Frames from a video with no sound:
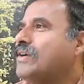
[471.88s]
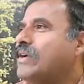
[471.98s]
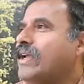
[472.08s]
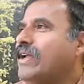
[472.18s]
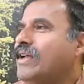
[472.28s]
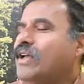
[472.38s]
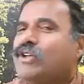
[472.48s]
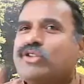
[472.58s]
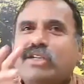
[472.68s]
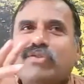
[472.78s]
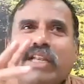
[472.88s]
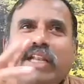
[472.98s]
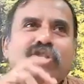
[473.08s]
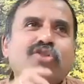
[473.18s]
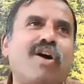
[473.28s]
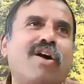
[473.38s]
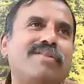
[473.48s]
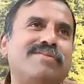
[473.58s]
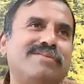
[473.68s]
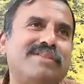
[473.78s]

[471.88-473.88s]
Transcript: Okay, so that's a very nice song.